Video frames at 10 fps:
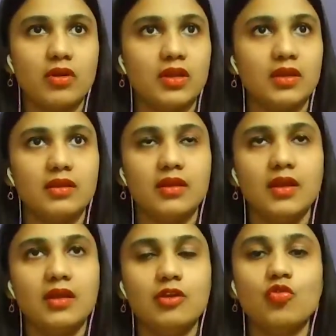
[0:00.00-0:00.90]
or
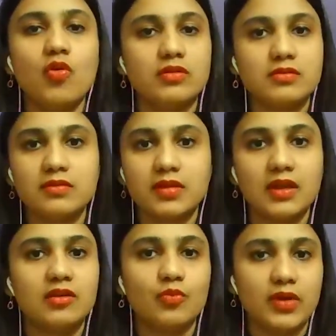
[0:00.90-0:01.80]
a
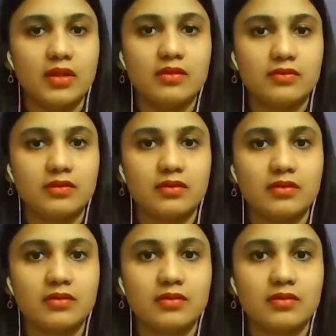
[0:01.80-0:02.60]
nuanced interpretation.